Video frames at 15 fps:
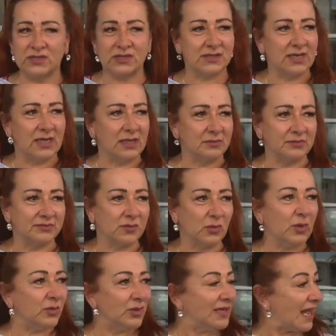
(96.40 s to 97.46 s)
was, um,
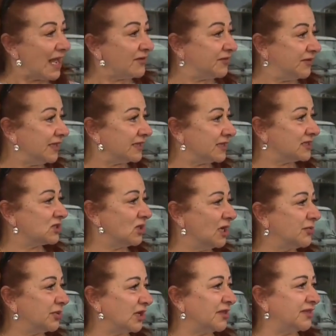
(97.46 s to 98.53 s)
we were laughing at the
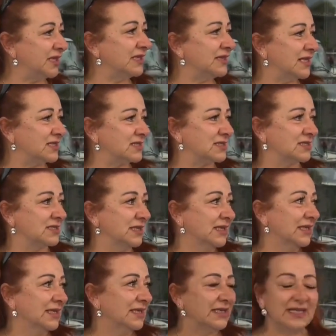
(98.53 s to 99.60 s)
time, but I think that's,
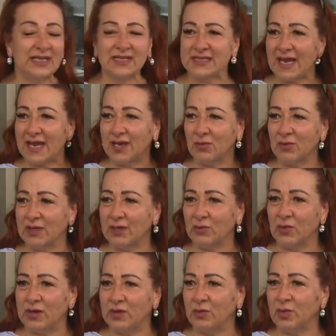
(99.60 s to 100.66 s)
that's how we,
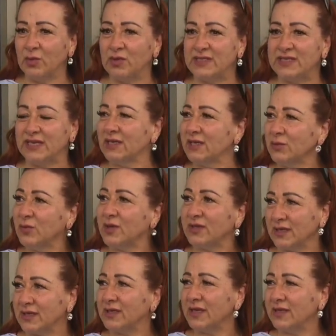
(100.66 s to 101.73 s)
we, we were dealing with
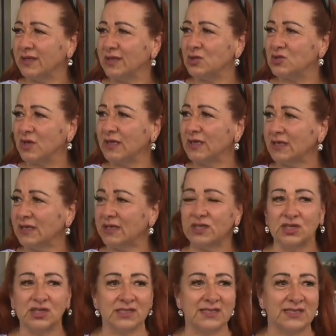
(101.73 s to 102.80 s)
it. Yeah, the adrenaline, you
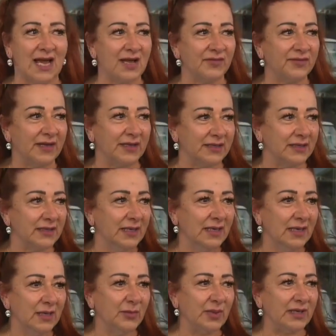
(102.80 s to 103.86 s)
just laugh at it.
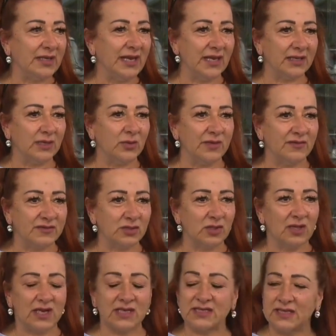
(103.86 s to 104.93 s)
But now that we've sort of
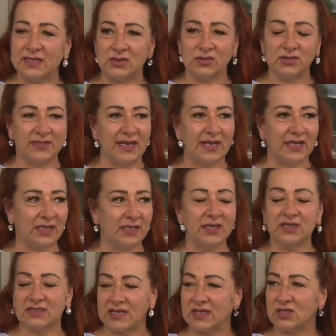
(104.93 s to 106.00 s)
like settled down,
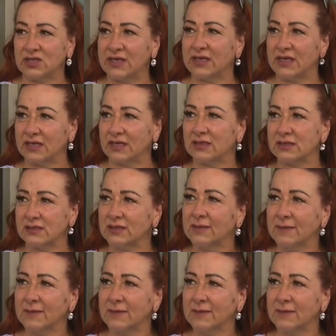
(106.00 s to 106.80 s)
it's actually hit us.